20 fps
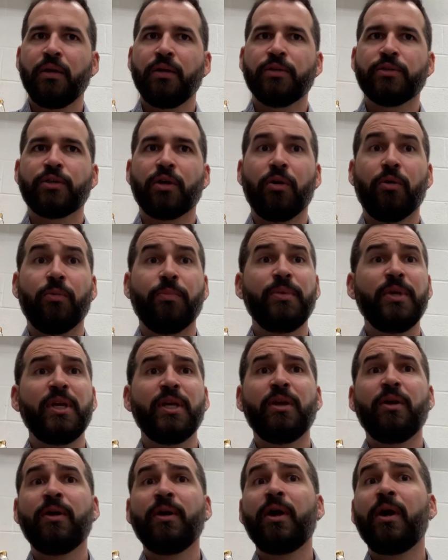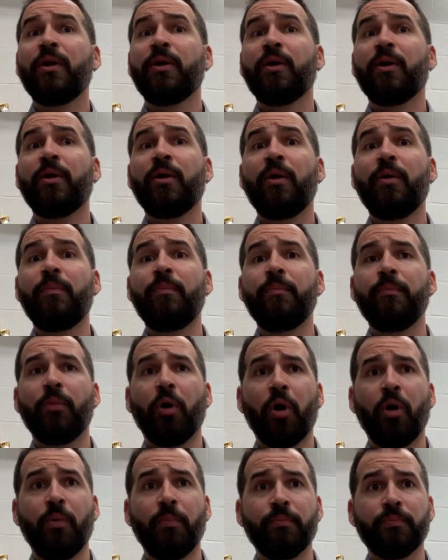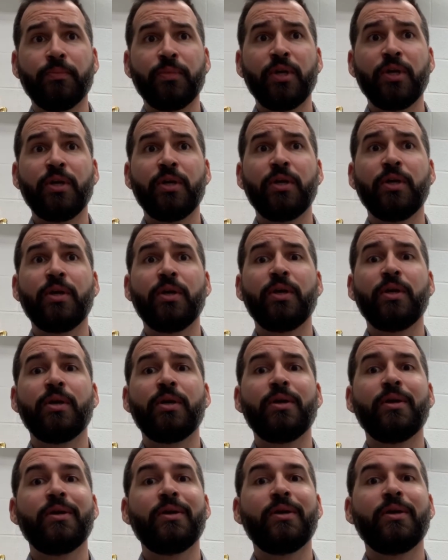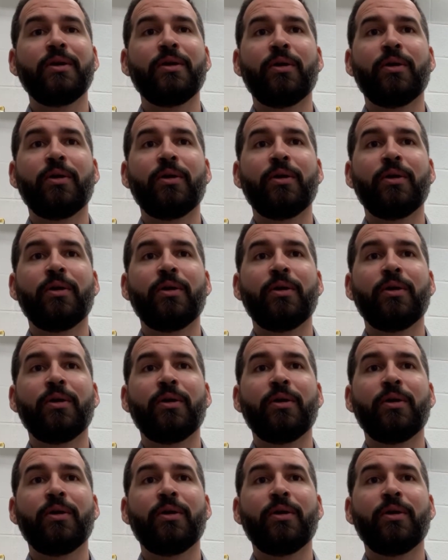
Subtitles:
So pi da da da dum bum pi